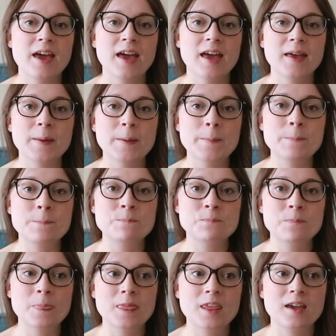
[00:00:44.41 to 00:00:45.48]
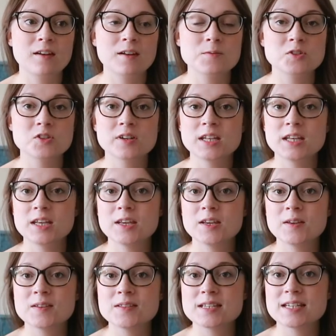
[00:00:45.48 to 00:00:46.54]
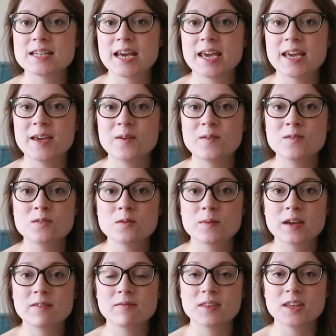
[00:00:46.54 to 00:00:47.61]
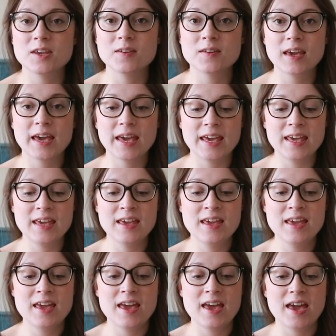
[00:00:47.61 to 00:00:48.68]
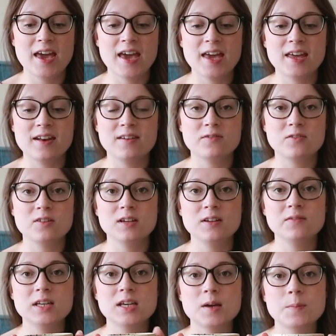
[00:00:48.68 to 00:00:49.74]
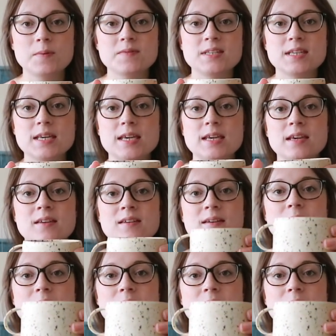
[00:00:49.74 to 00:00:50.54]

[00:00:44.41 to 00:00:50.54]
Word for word: um, and I'm joining you today all the way from the U K, and I've got a lovely cup of tea